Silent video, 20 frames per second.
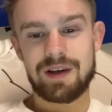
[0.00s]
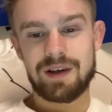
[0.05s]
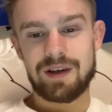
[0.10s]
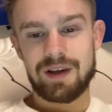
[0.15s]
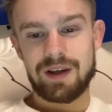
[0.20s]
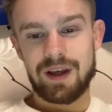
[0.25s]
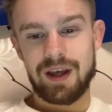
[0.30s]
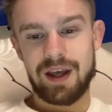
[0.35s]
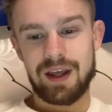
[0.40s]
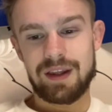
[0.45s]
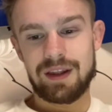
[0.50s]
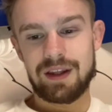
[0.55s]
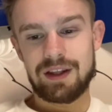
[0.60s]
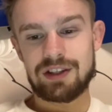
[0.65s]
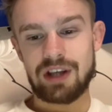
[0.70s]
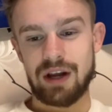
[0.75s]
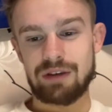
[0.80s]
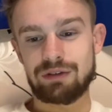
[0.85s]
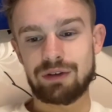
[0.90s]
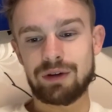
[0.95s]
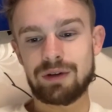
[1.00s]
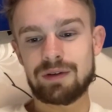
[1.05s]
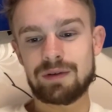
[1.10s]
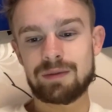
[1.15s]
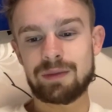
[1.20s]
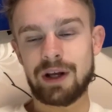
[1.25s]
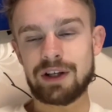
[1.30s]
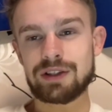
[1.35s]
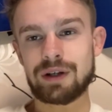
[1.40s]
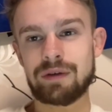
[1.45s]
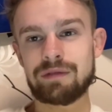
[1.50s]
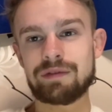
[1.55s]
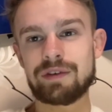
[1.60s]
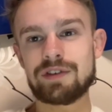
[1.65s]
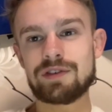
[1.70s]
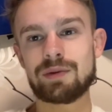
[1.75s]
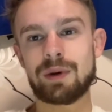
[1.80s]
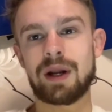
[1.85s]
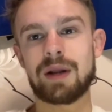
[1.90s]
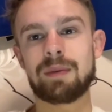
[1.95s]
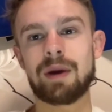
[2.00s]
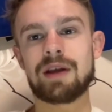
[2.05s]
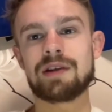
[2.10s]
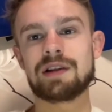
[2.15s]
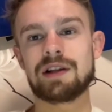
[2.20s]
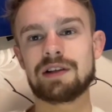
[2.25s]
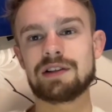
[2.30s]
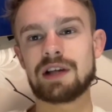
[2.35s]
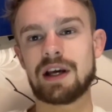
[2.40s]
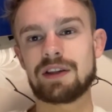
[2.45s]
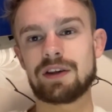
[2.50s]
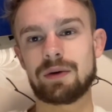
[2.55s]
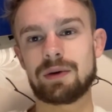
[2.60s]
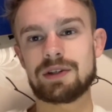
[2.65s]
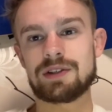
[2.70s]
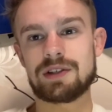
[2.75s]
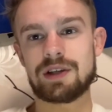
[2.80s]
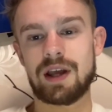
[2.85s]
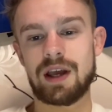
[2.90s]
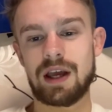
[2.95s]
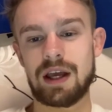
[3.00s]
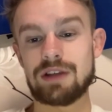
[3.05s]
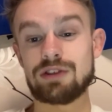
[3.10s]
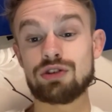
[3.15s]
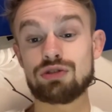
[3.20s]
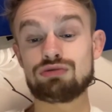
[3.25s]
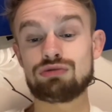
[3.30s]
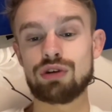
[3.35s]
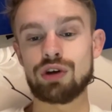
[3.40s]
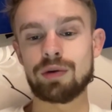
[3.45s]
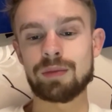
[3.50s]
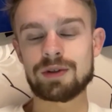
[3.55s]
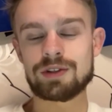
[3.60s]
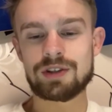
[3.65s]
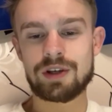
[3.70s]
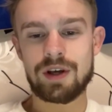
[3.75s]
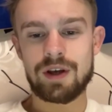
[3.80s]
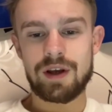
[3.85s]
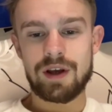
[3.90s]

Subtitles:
in the general press conference where he basically said, "Oh, it's just rumours."